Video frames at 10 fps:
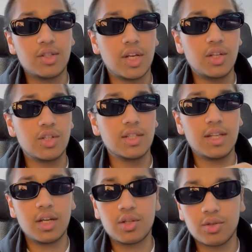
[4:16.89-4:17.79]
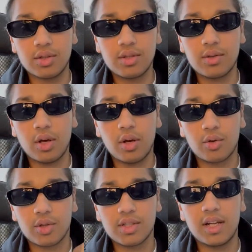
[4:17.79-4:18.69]
change in textures
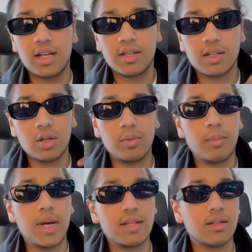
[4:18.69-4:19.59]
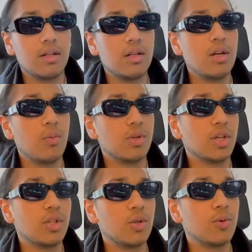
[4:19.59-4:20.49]
across the layers a little bit better, which I
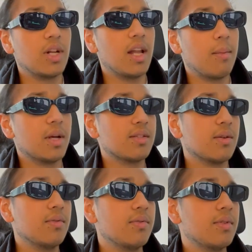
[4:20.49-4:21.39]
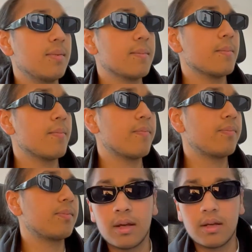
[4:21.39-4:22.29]
do really like myself.
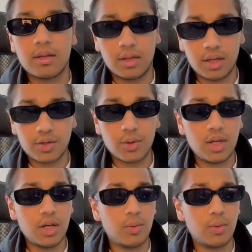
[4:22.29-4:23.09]
Yeah, so here